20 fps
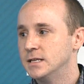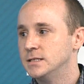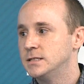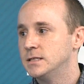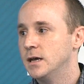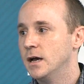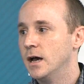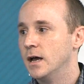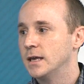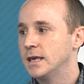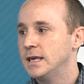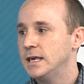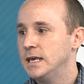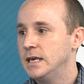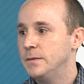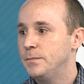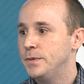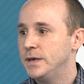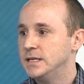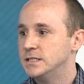is a
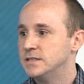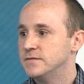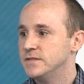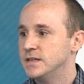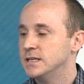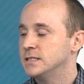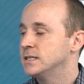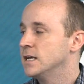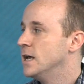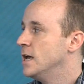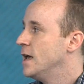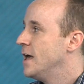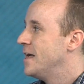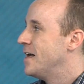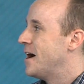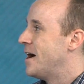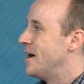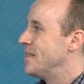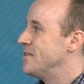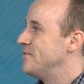key piece of this.
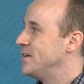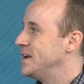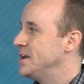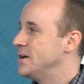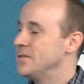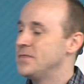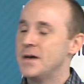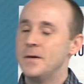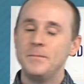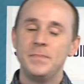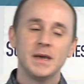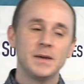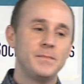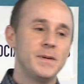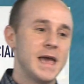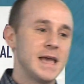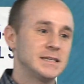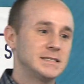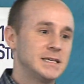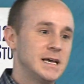On the video, the Big
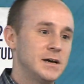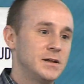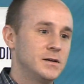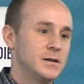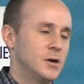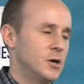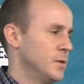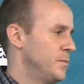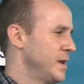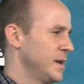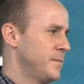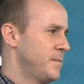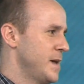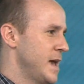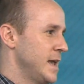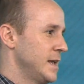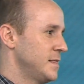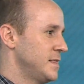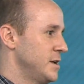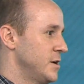Bang Big
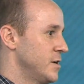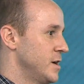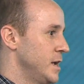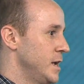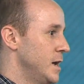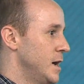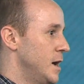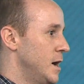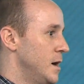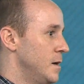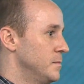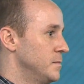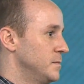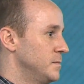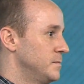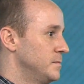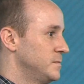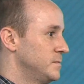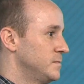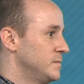Bang Theory,
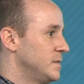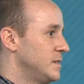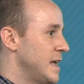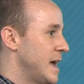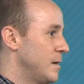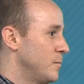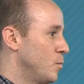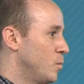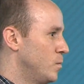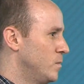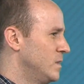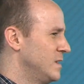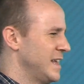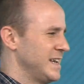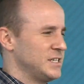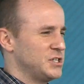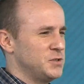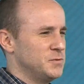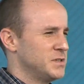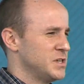that
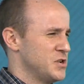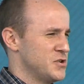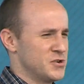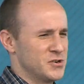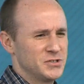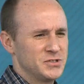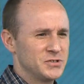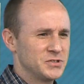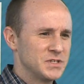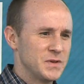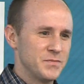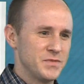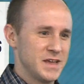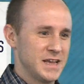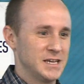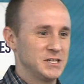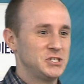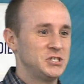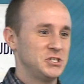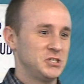like she was a nurse or something,
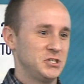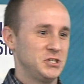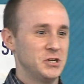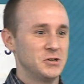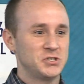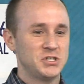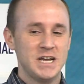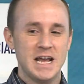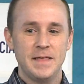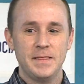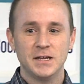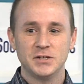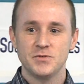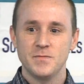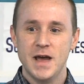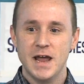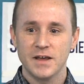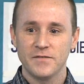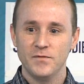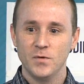and she had that
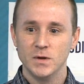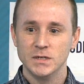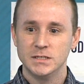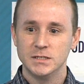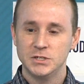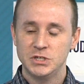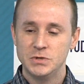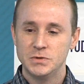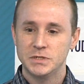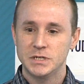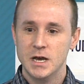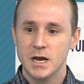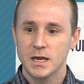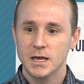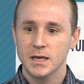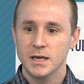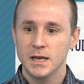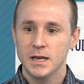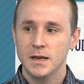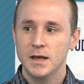dramatic voice that she was
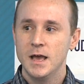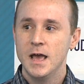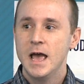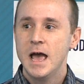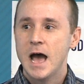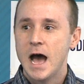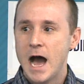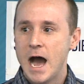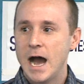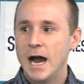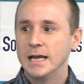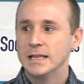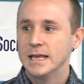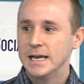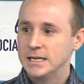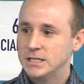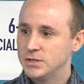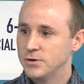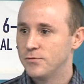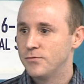talking in. I
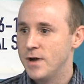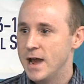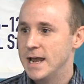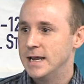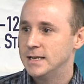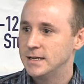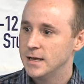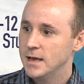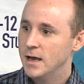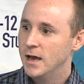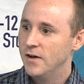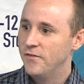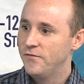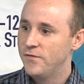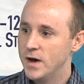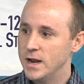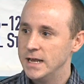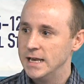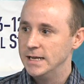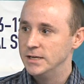like to write a
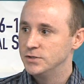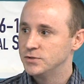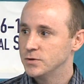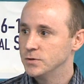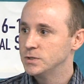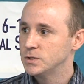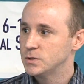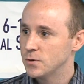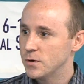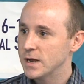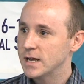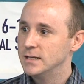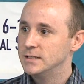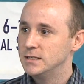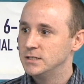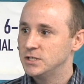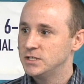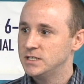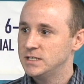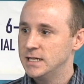fun intro story because it
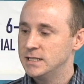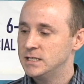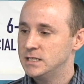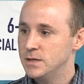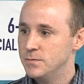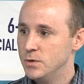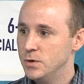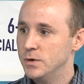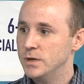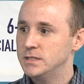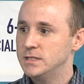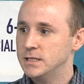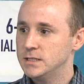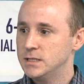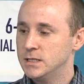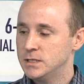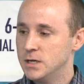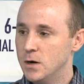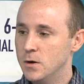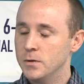just sets the mood, it sets
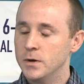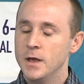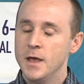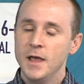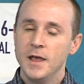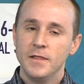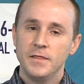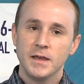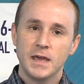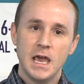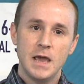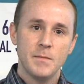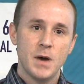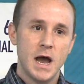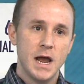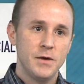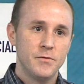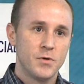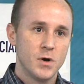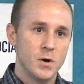the tone. The game
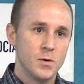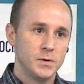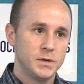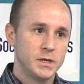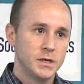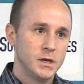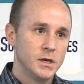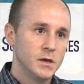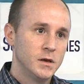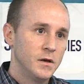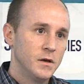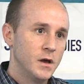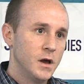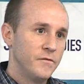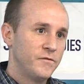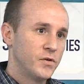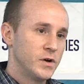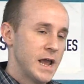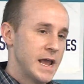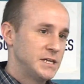I wrote
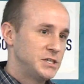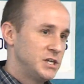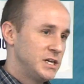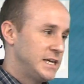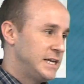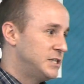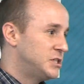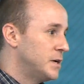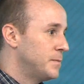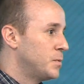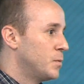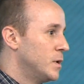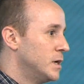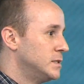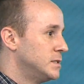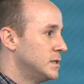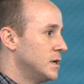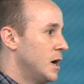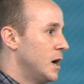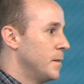for ancient Egypt
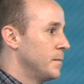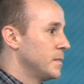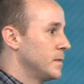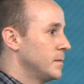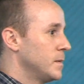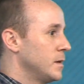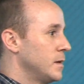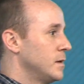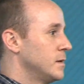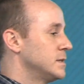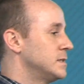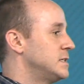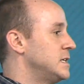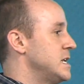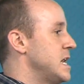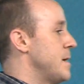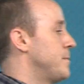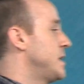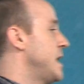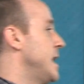was
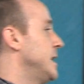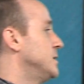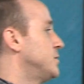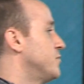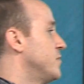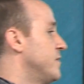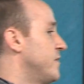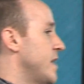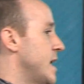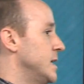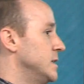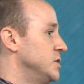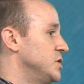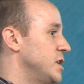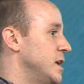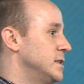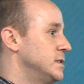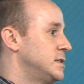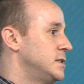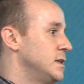Senebkeh's Revenge.
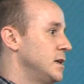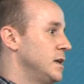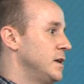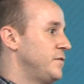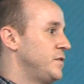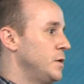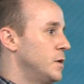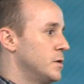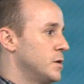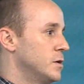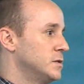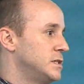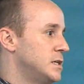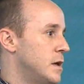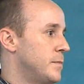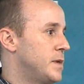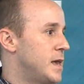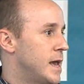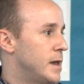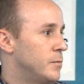And if you don't know,
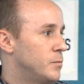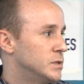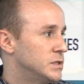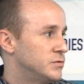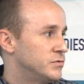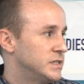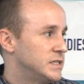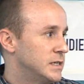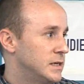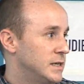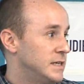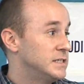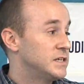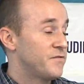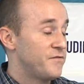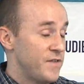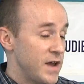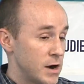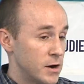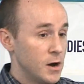Senebkeh was he's a
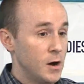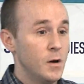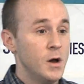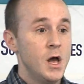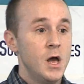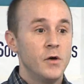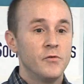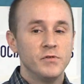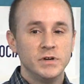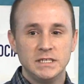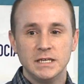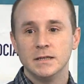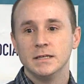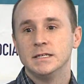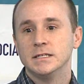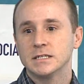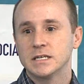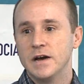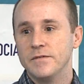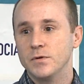pharaoh recently
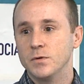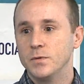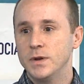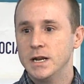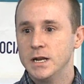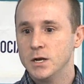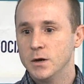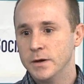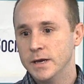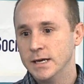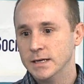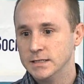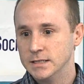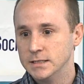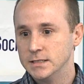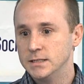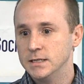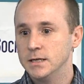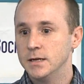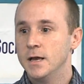discovered. We didn't know he
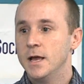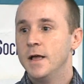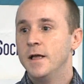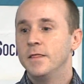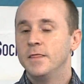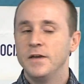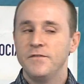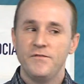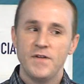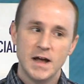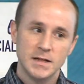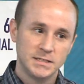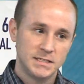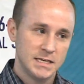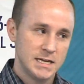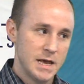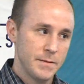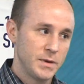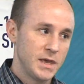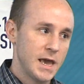existed. They found
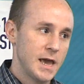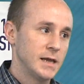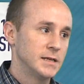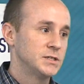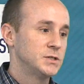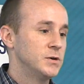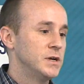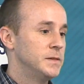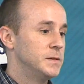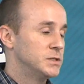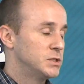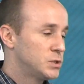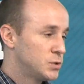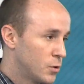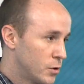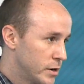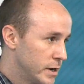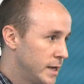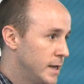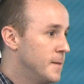Senebkeh. So in the
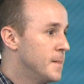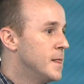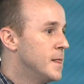story,